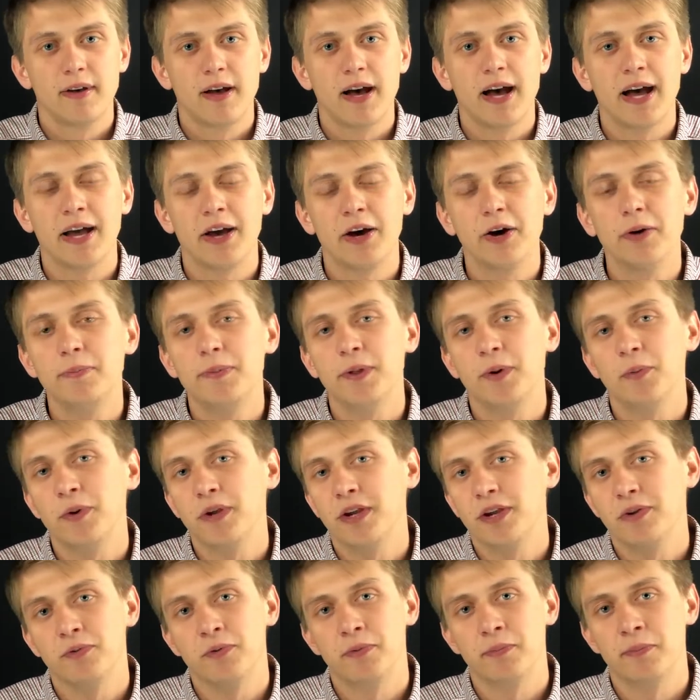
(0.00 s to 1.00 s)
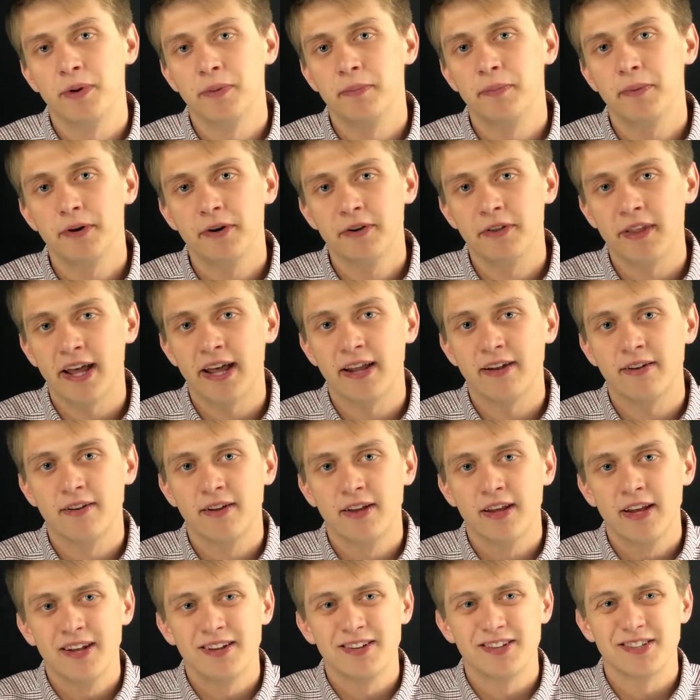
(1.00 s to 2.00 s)
I hope that we can remember that
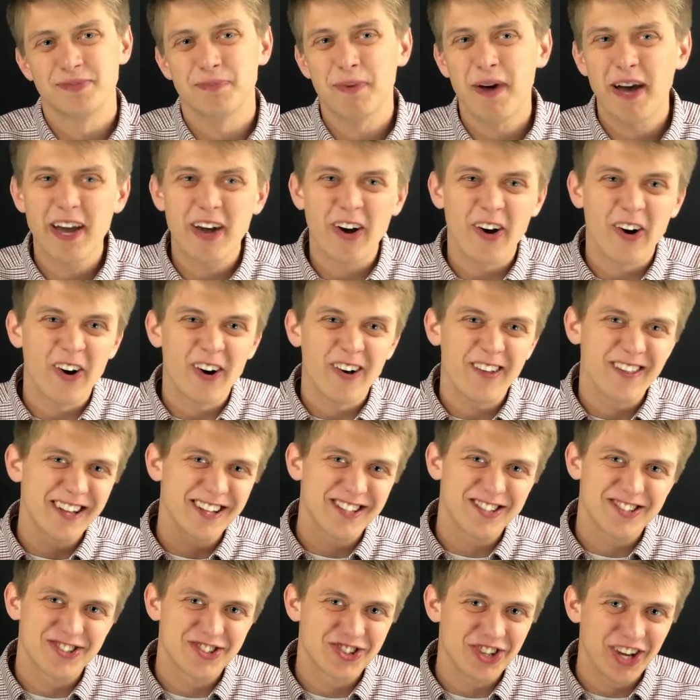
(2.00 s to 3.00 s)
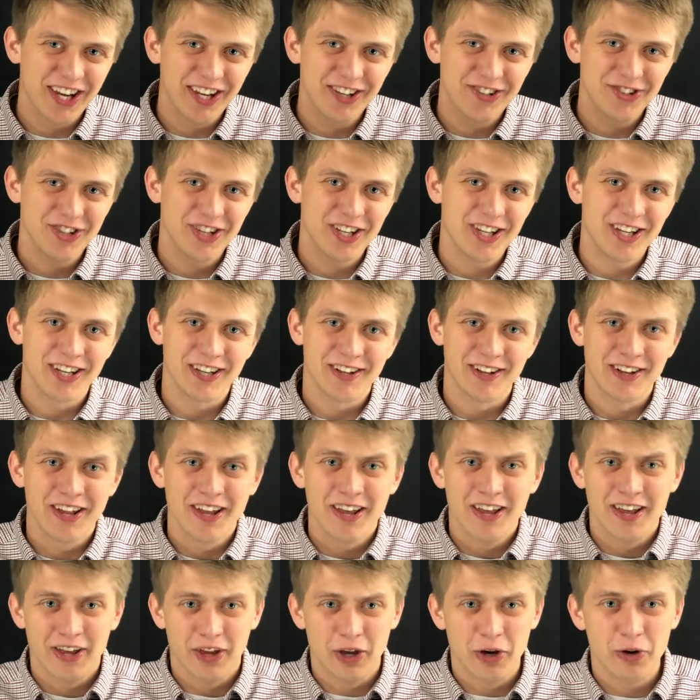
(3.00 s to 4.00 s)
despite all that's changing and
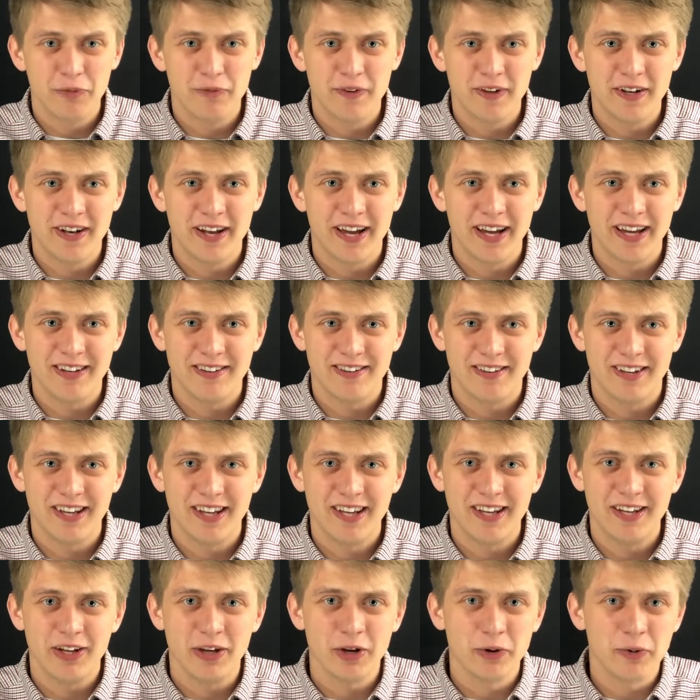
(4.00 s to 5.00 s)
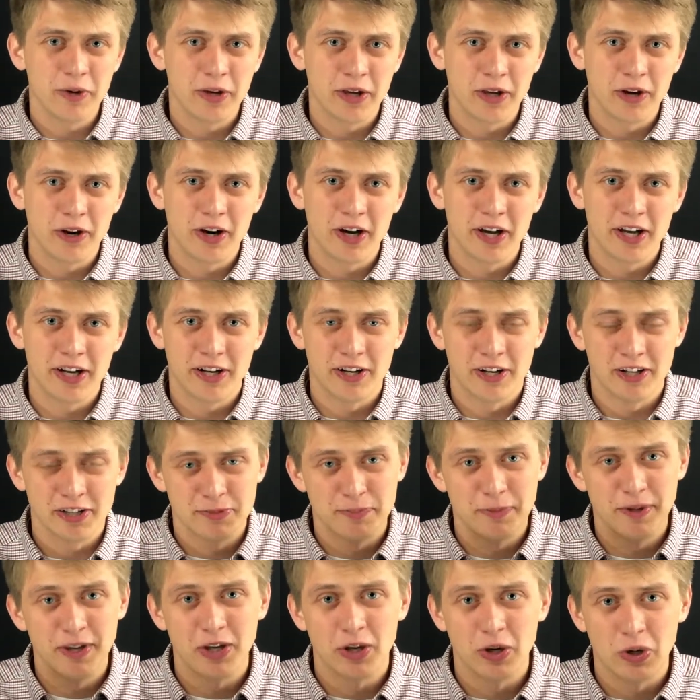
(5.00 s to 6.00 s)
COVID-19 going on and us
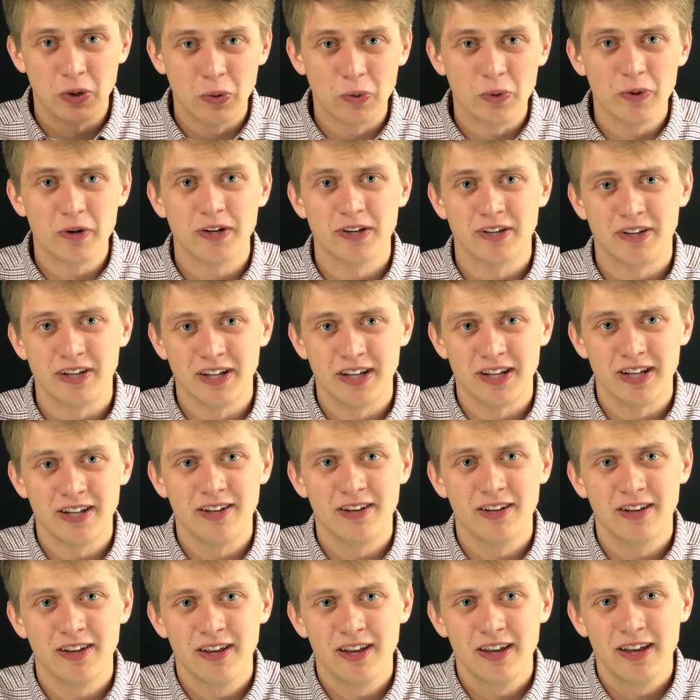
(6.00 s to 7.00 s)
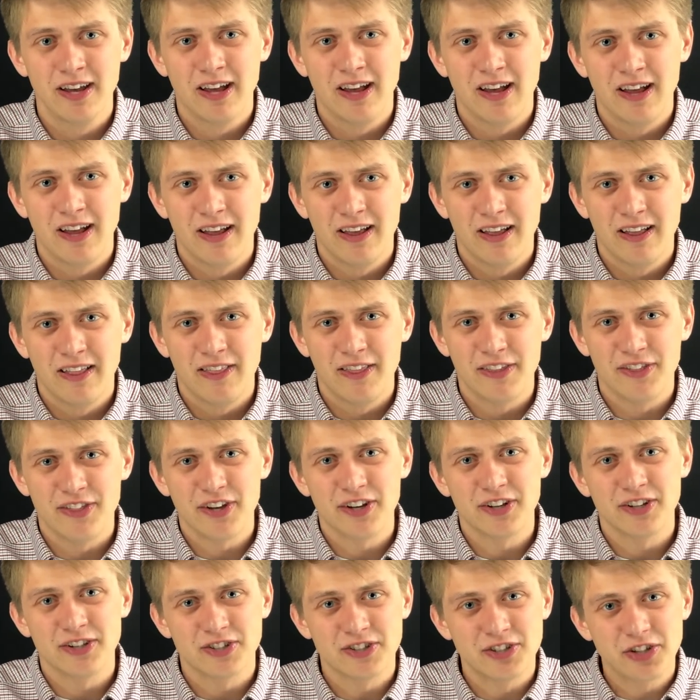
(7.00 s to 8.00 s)
being quarantined, that
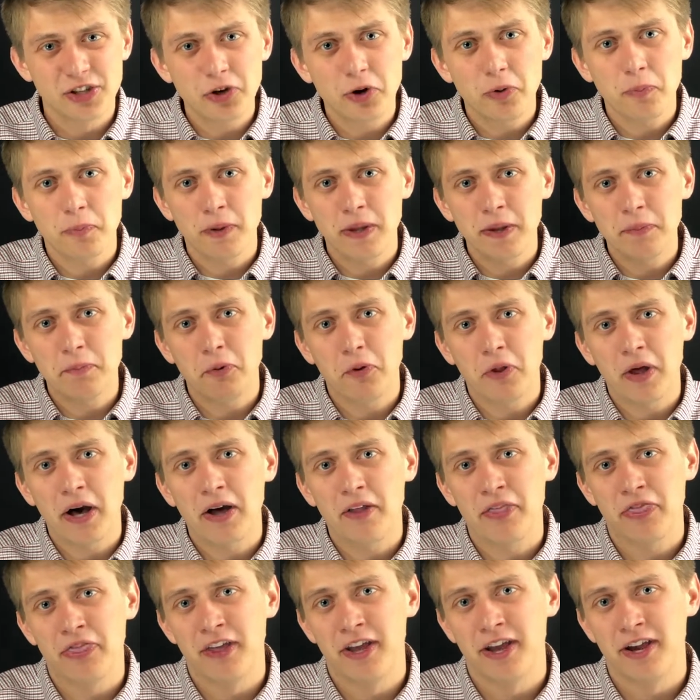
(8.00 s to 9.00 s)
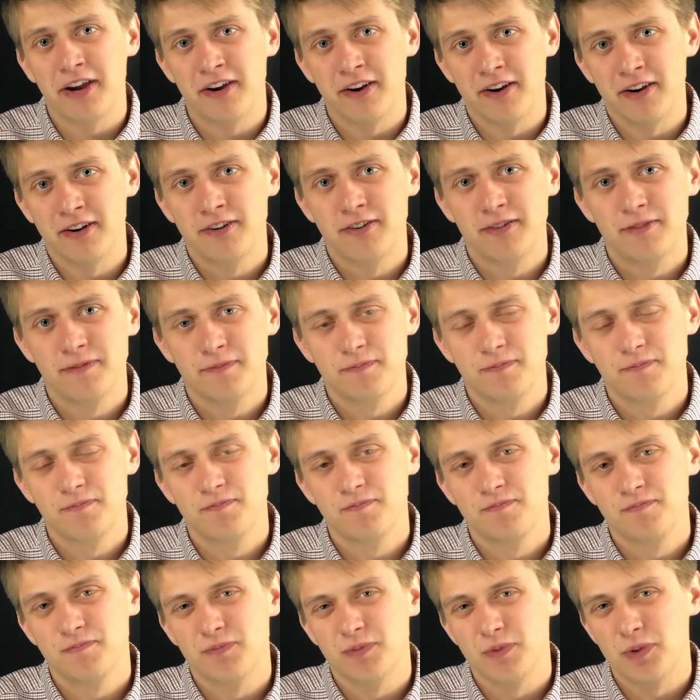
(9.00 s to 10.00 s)
there are still people out there
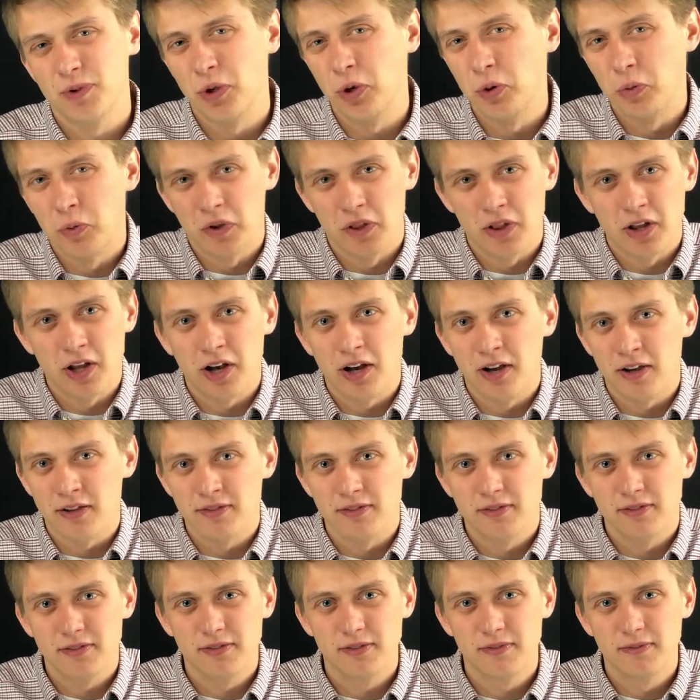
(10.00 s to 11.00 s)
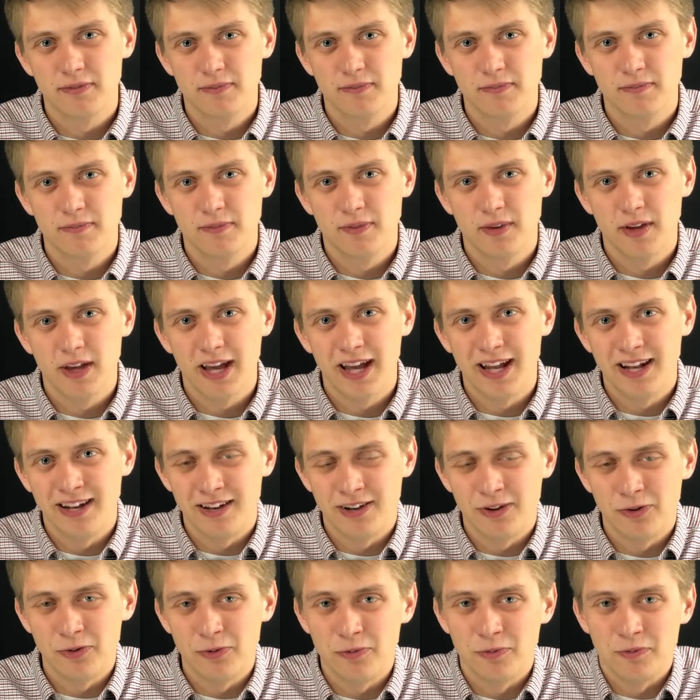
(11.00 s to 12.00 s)
who are lost and
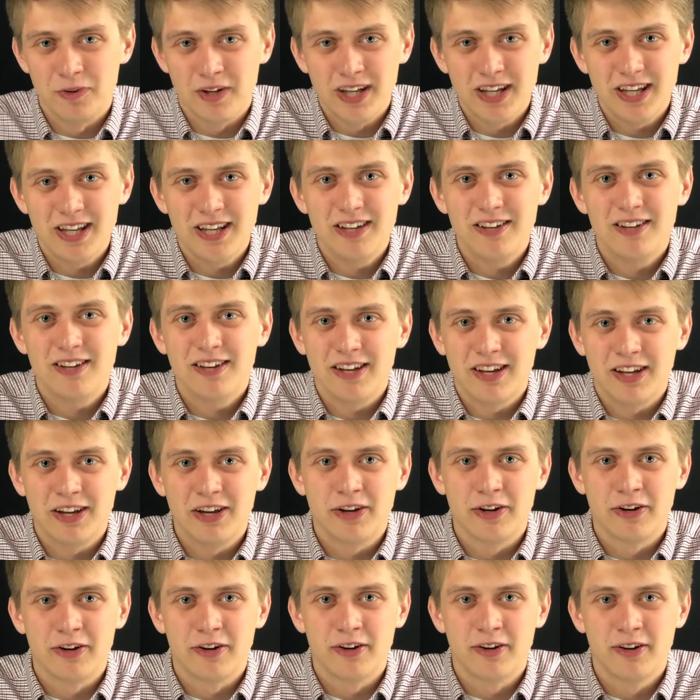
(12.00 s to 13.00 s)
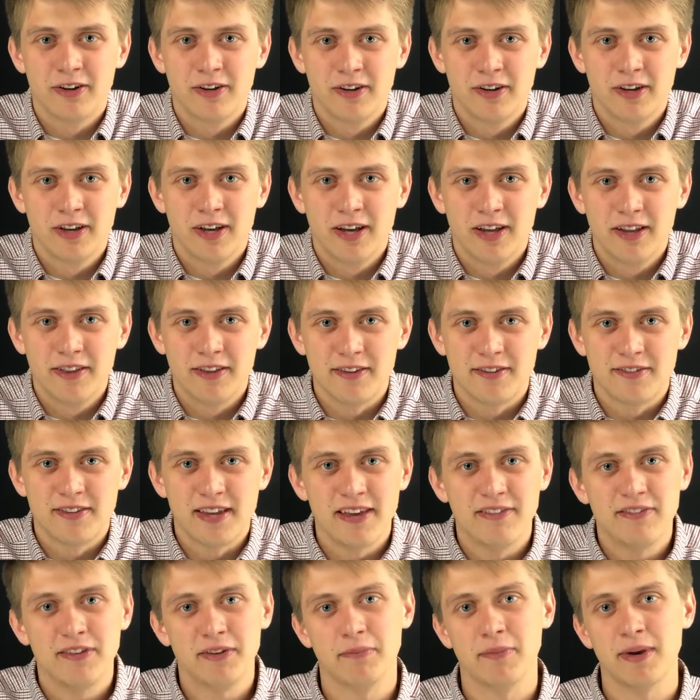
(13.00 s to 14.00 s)
who need to hear the
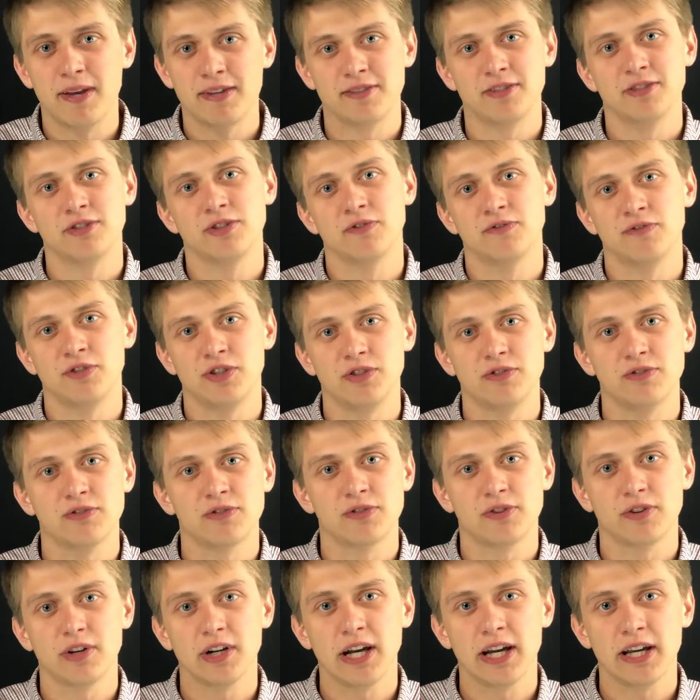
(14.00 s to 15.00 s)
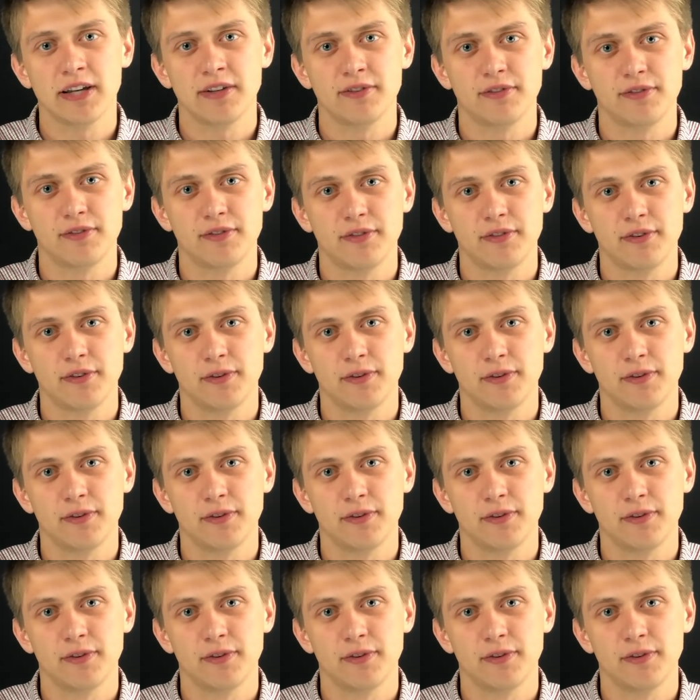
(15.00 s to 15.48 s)
saving message of Jesus Christ.